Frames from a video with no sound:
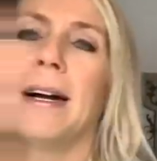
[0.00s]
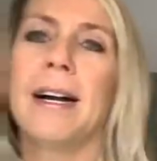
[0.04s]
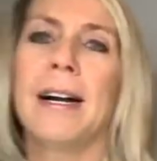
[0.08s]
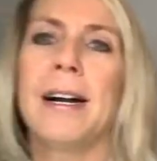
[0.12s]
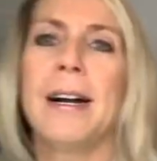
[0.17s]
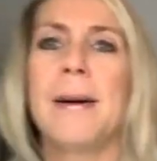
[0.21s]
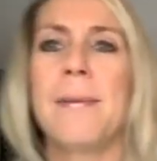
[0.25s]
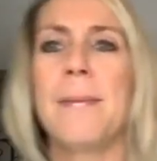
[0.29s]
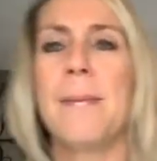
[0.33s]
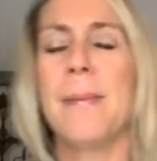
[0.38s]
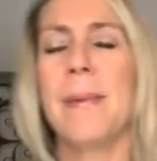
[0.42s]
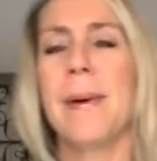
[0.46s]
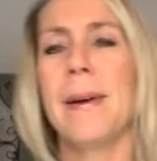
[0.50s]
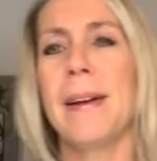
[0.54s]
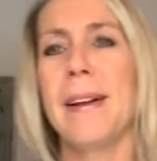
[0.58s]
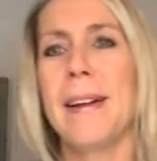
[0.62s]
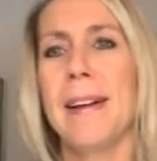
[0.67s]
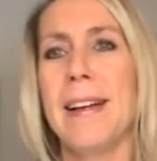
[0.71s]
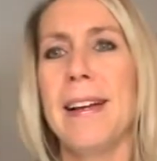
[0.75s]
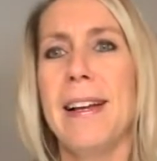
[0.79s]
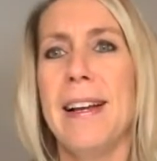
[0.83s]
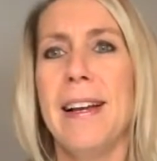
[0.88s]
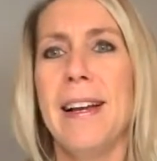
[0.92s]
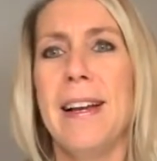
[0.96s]
um,
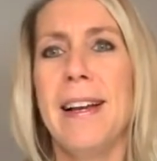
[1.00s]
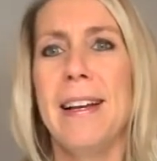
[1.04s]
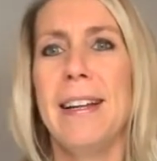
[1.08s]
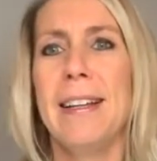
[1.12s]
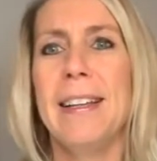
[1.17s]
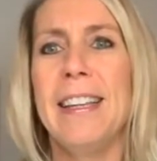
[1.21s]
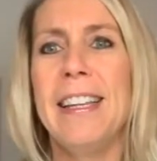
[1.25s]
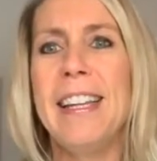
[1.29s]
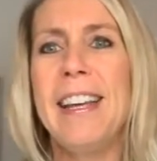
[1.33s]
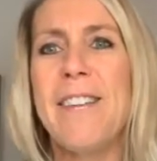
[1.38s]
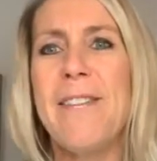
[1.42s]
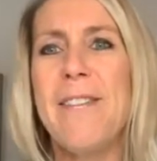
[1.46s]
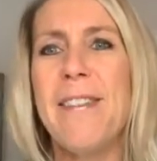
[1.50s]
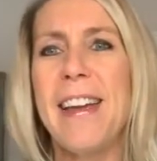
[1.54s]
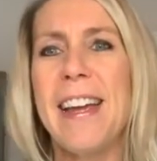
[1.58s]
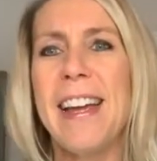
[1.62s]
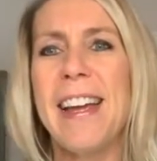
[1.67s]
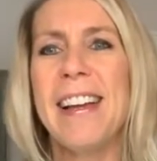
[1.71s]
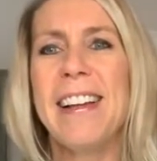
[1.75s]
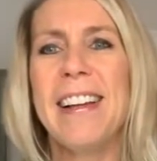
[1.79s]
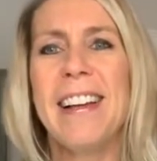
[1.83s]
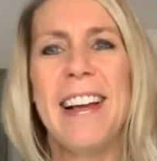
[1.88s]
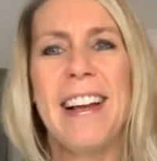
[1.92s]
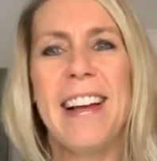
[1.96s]

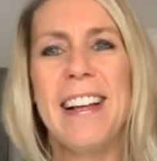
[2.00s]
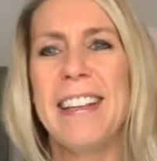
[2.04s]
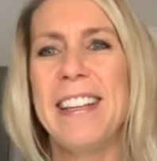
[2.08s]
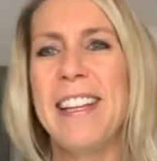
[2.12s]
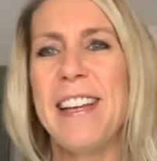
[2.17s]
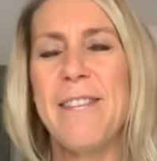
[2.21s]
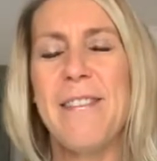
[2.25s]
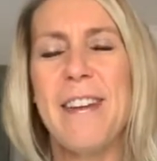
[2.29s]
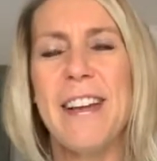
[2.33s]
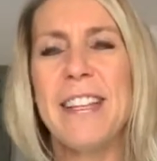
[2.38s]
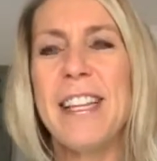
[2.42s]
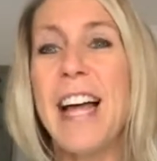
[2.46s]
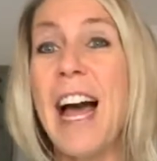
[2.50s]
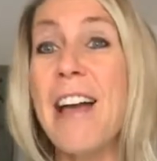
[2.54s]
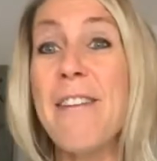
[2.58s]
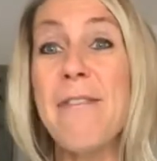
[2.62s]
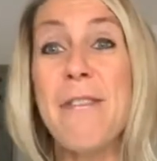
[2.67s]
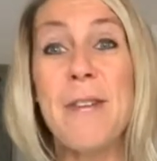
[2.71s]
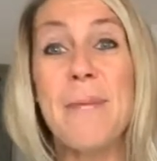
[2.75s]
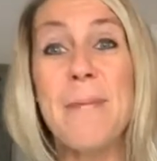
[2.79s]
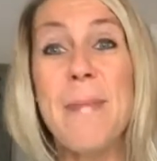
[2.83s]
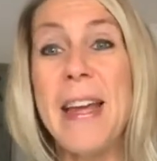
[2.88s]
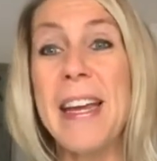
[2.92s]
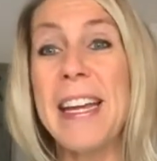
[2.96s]
living living life
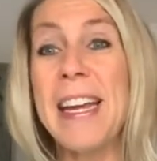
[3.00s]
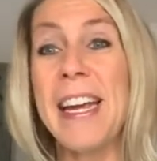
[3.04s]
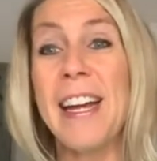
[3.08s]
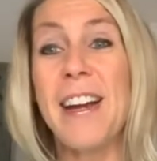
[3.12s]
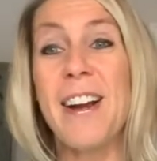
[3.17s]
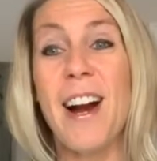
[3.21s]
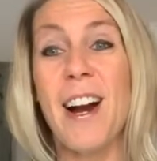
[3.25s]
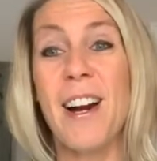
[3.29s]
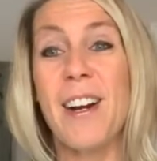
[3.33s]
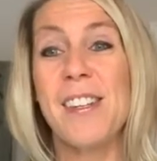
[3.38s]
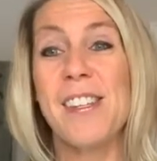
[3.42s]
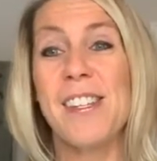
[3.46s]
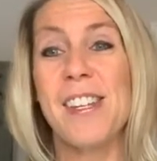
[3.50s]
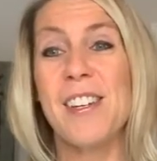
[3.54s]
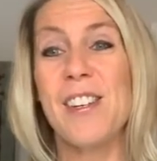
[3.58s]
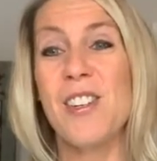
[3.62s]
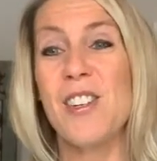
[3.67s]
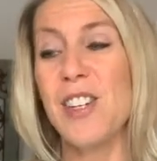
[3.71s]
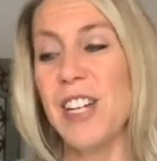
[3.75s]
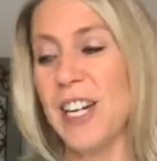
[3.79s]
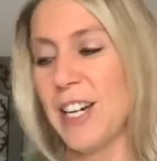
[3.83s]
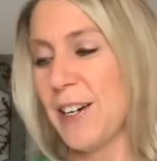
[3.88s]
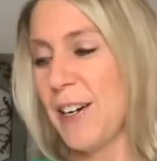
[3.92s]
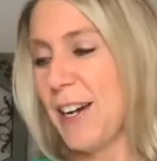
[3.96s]
and making cards and
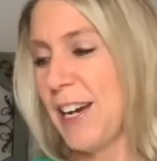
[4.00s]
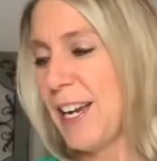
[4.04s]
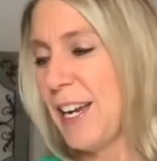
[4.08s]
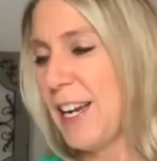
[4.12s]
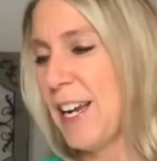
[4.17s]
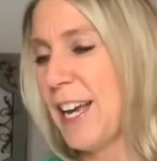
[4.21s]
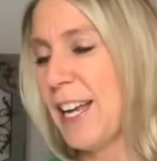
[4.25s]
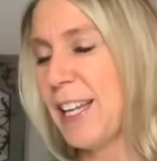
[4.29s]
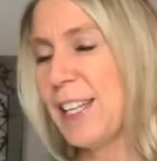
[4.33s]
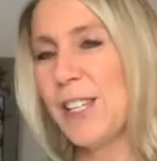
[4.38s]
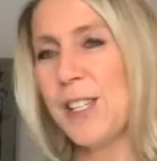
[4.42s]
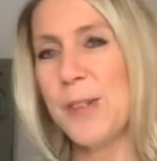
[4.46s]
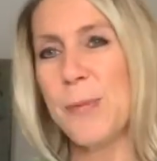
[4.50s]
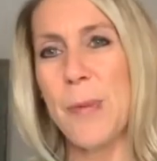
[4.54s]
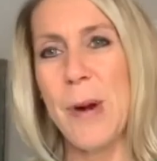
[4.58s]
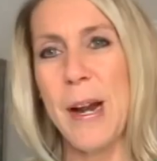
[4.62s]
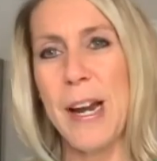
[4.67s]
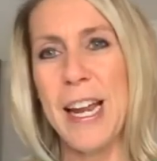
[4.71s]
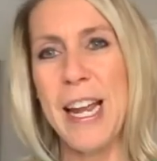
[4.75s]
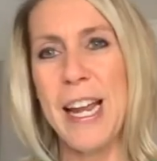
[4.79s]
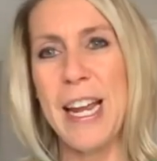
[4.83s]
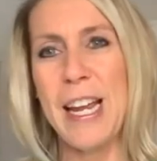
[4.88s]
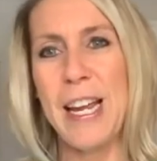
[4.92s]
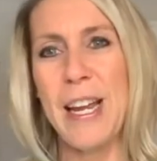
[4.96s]
sharing and
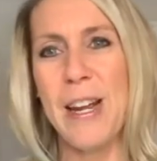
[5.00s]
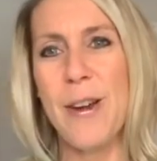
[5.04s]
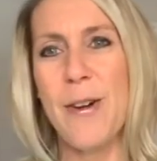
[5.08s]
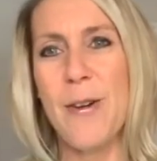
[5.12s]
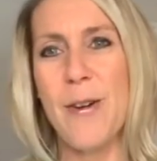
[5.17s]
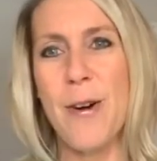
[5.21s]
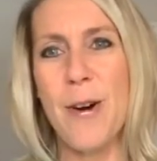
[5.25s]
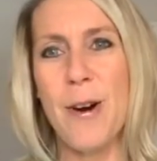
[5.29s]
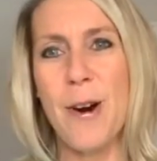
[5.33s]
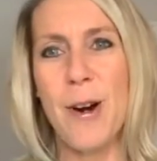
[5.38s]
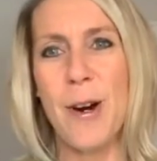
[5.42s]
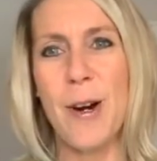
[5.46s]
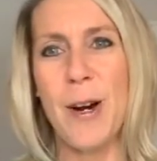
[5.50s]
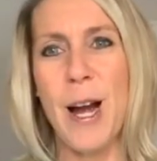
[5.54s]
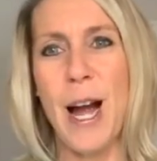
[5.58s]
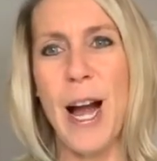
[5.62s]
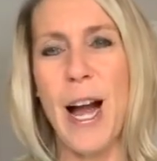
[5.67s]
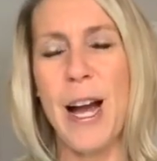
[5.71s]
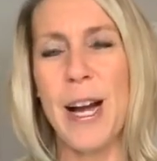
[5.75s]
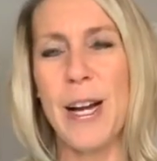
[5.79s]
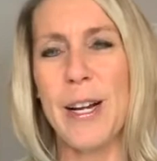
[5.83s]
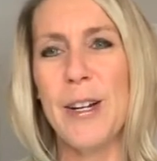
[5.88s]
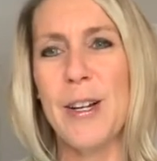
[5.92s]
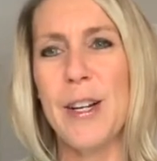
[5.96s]
spreading your
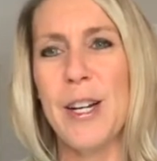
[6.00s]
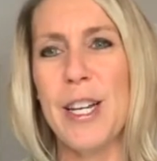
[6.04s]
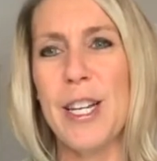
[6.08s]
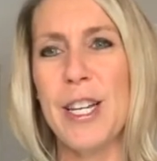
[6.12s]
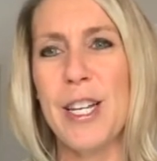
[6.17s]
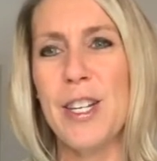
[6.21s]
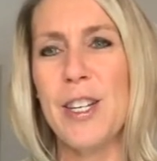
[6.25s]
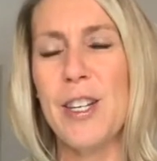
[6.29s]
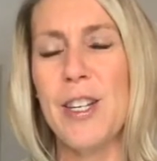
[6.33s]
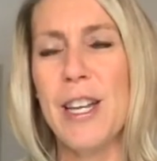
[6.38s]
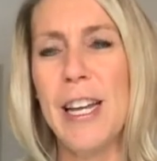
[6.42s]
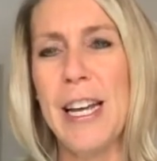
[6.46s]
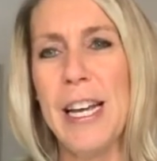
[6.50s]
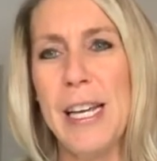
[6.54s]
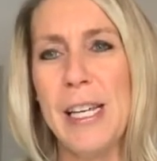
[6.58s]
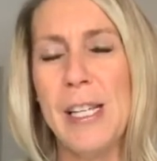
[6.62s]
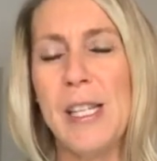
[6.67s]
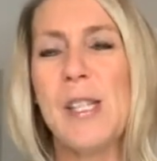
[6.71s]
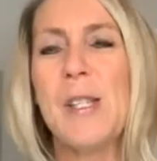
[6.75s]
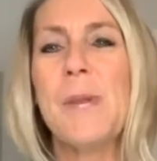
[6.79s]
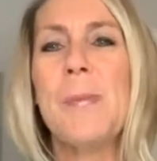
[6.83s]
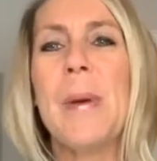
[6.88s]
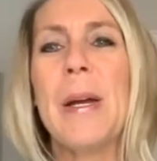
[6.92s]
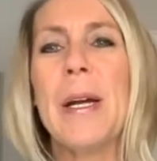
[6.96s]
uh, good
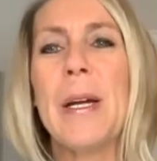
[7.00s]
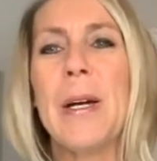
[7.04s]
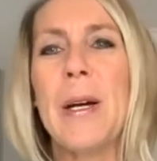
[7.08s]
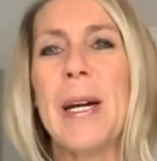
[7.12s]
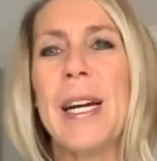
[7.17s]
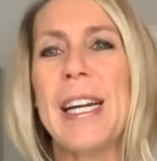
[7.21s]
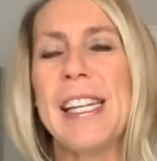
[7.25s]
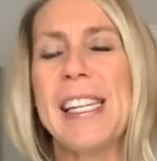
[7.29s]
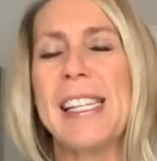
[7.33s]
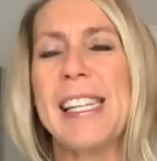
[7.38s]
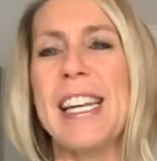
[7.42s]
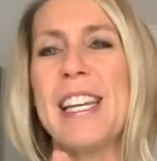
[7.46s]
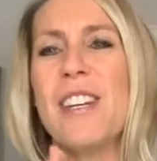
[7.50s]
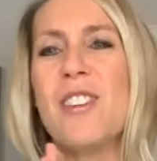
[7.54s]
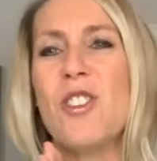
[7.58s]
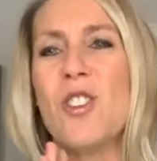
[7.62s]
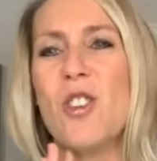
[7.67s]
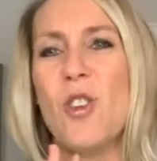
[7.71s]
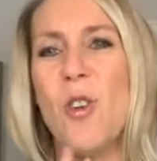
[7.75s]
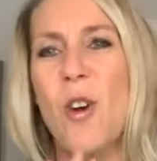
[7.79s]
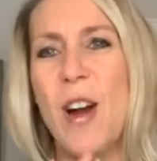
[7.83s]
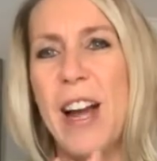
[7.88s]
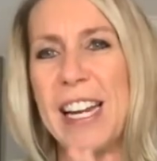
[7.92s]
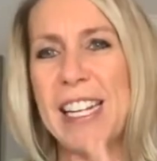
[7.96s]
spirit and
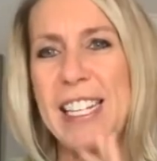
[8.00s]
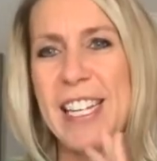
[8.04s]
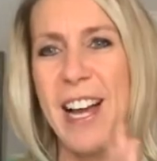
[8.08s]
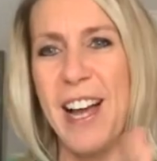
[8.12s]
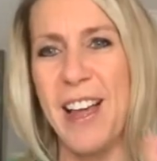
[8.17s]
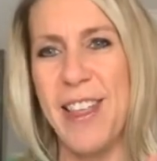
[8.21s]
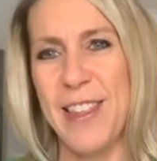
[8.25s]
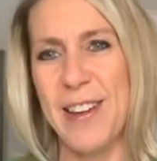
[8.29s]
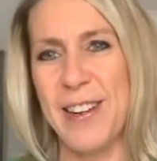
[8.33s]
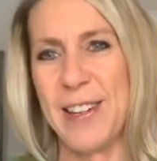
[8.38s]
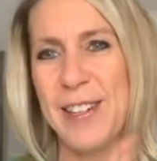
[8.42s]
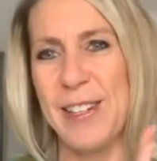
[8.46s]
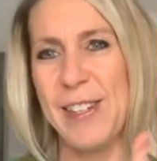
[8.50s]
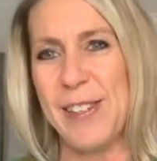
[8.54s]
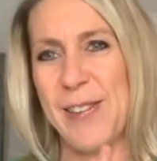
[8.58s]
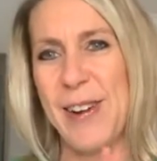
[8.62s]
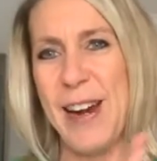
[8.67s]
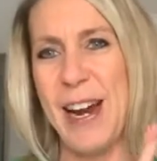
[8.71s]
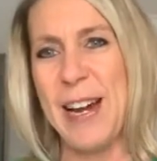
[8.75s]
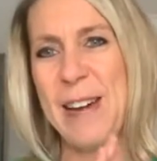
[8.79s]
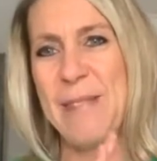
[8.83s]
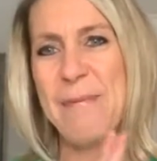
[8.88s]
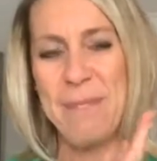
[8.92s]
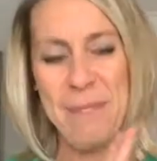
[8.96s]
joy to others,
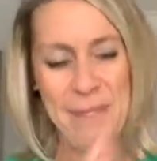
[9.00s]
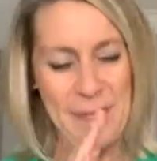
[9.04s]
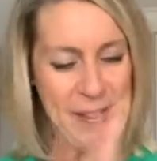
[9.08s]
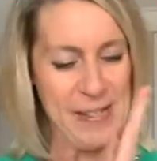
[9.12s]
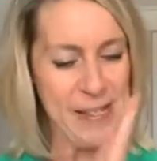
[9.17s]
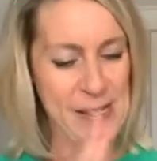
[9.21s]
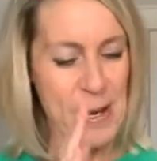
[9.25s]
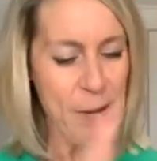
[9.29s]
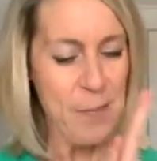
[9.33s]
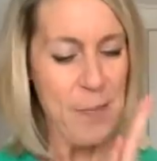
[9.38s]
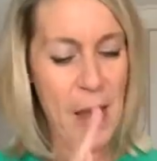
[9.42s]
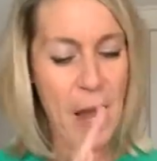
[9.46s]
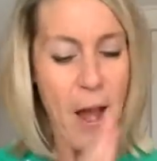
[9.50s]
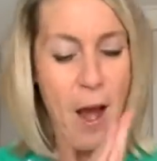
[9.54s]
right? So,